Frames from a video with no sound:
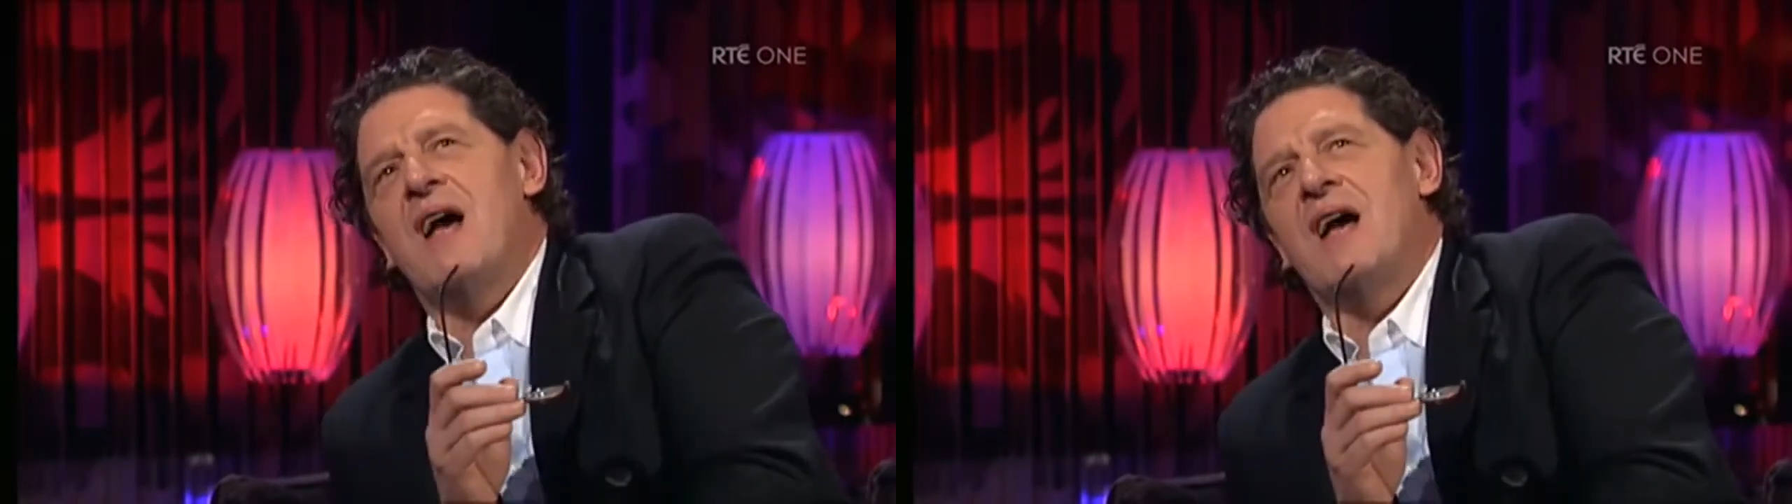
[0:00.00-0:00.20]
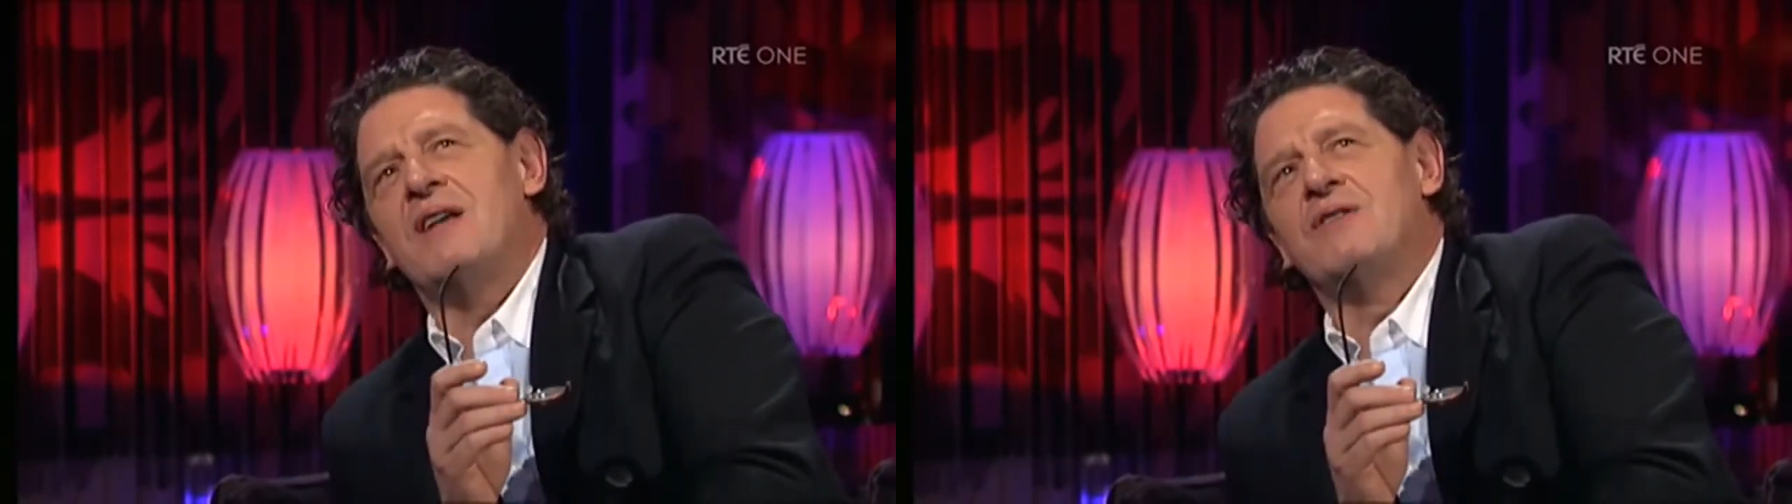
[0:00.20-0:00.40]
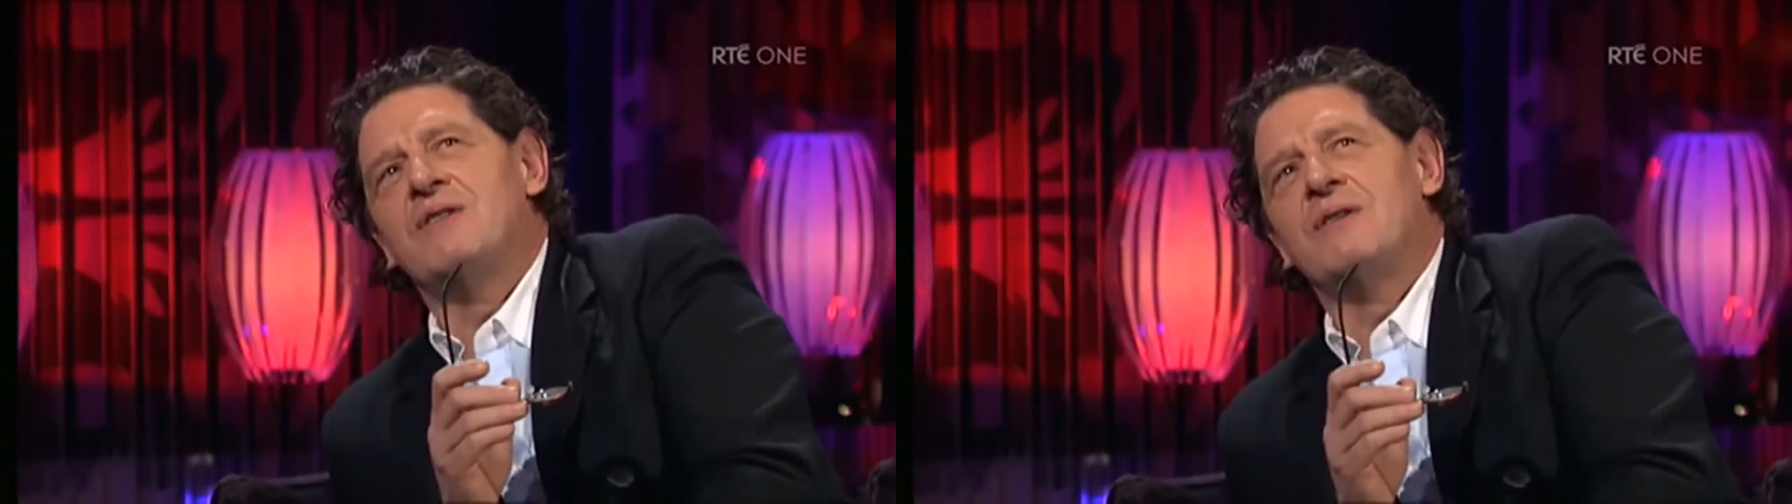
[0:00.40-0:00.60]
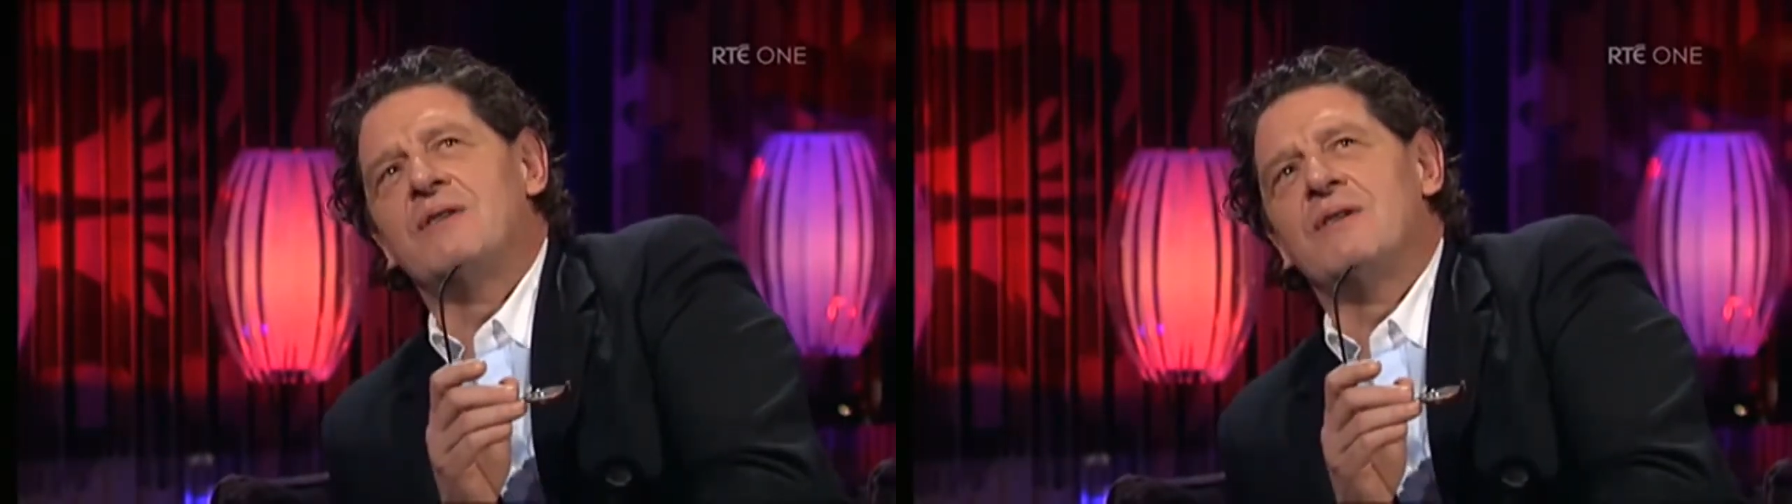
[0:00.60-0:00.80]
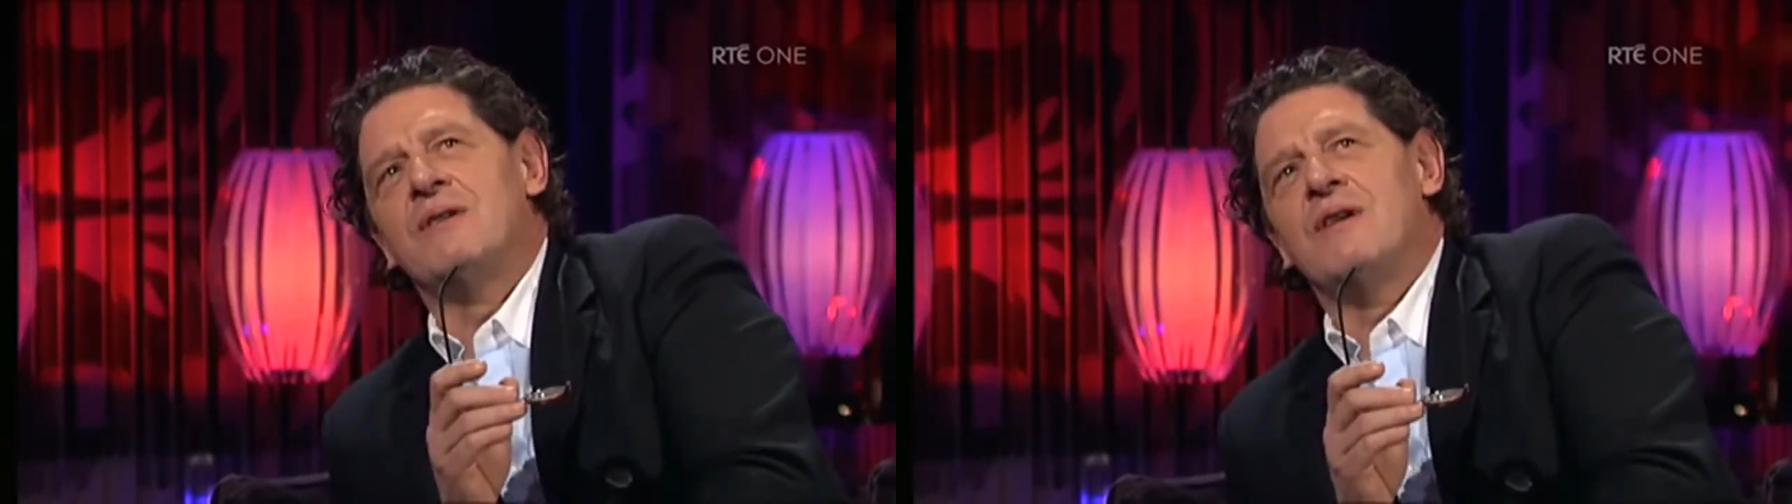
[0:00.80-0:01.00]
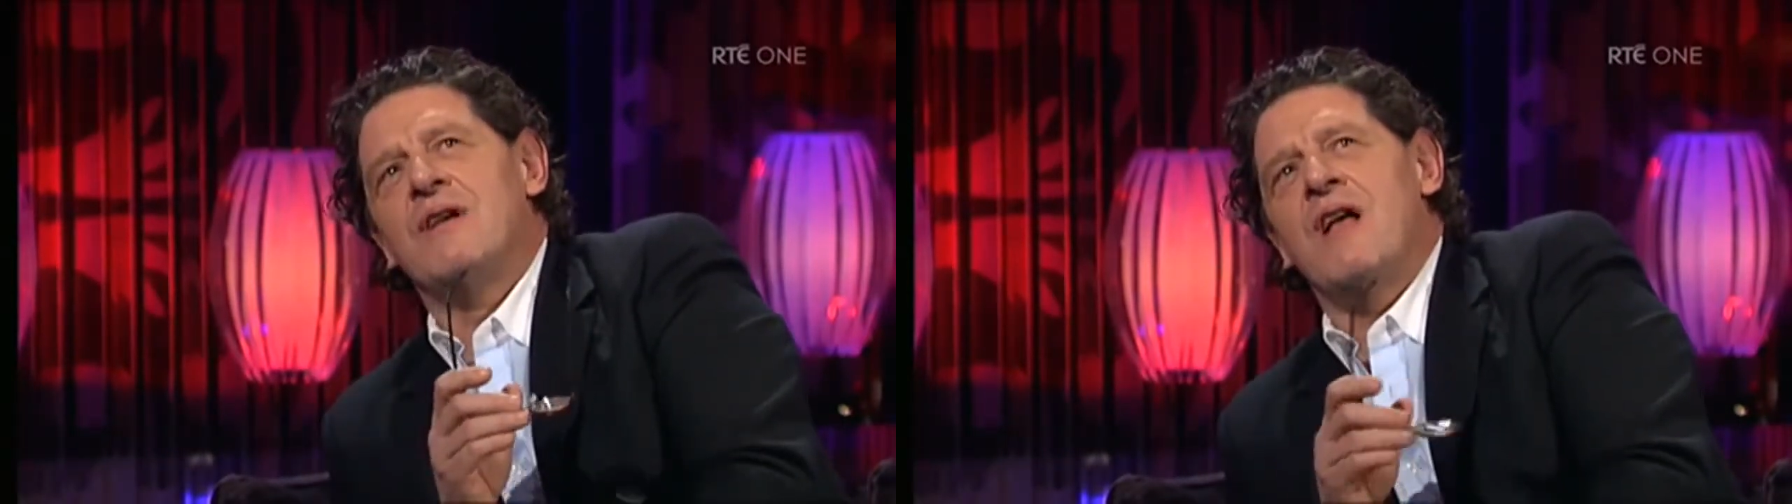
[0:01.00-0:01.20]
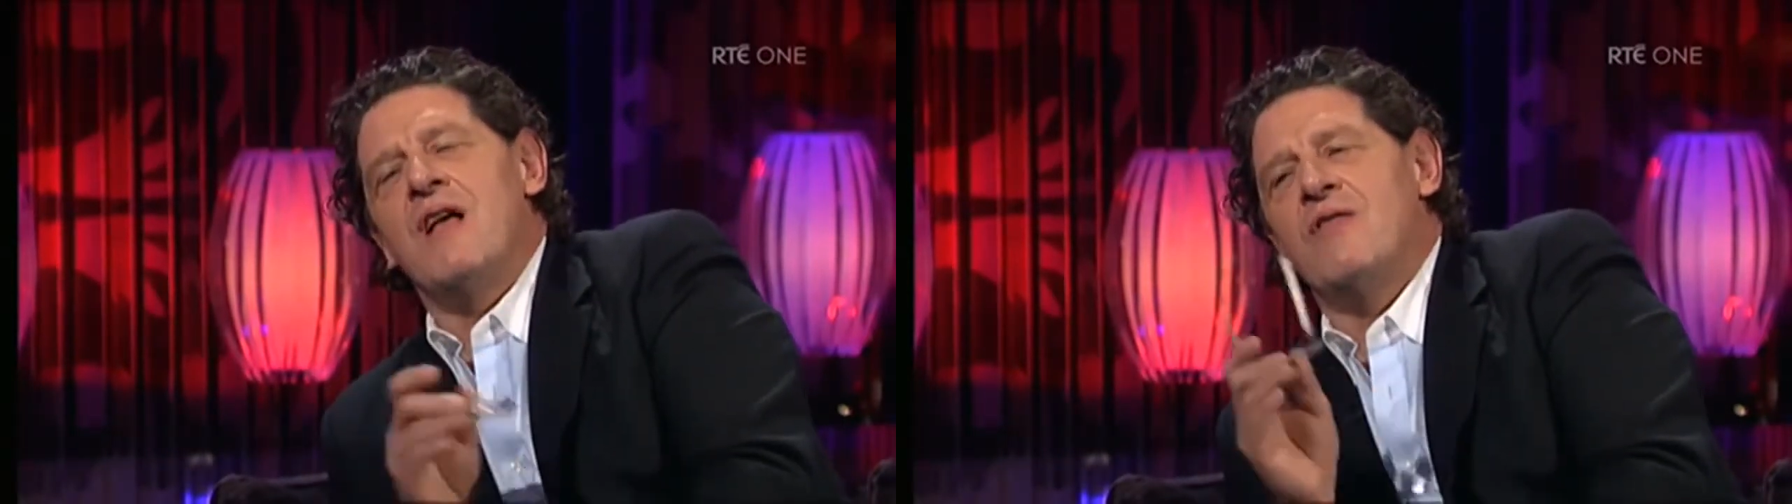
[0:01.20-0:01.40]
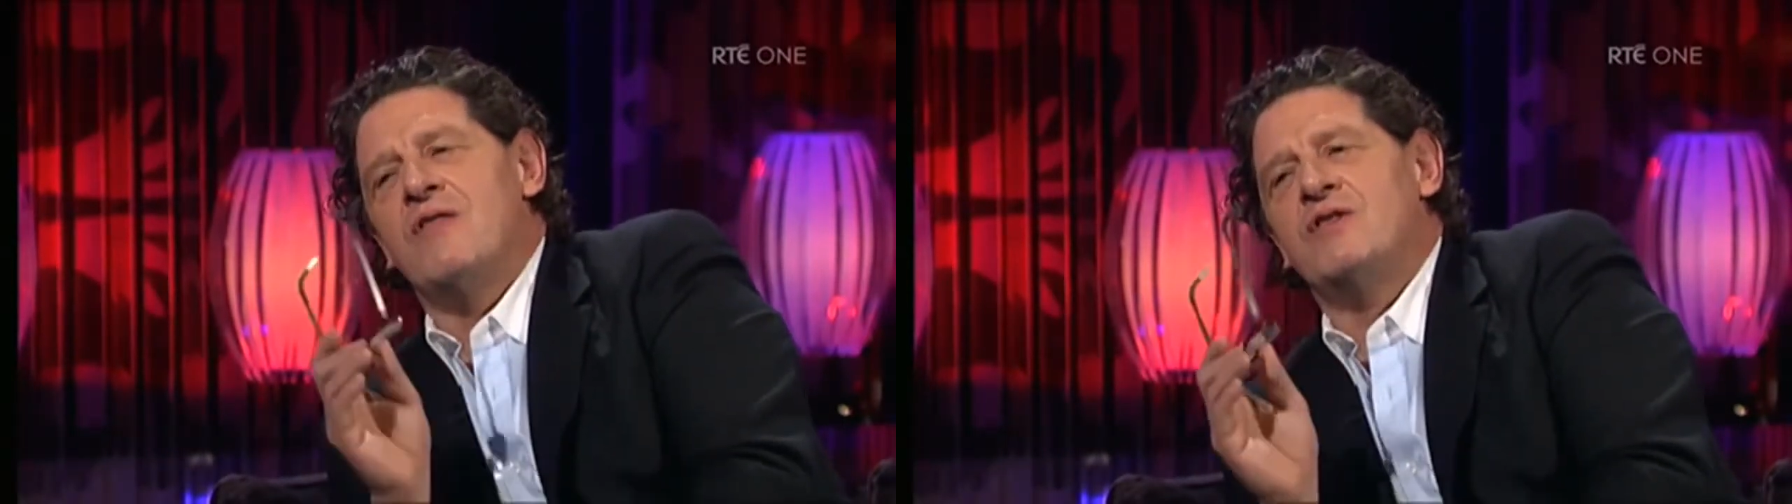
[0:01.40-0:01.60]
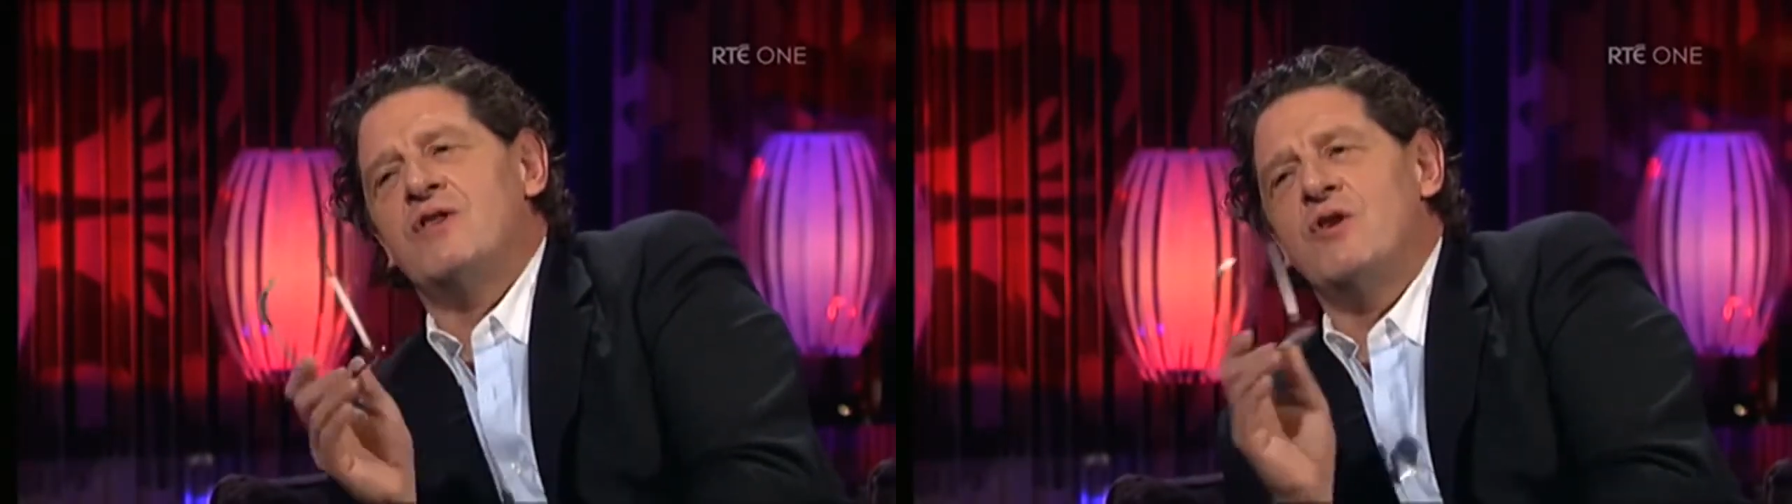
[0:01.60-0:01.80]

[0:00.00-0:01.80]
And the